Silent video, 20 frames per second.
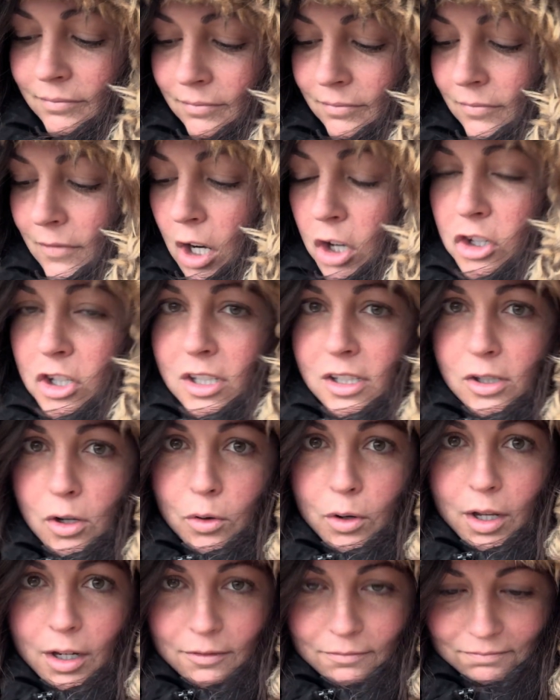are just so
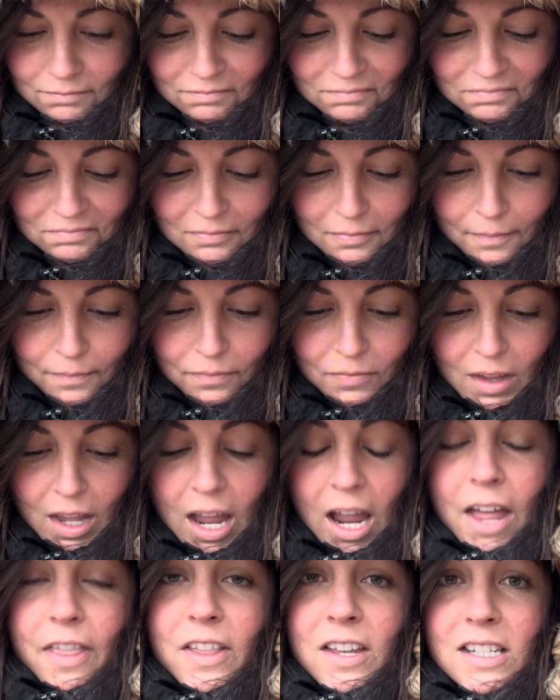good.
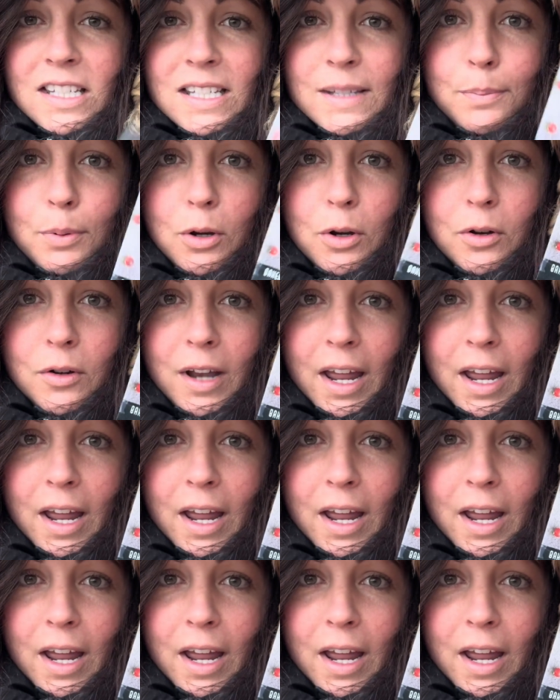And then Spoon.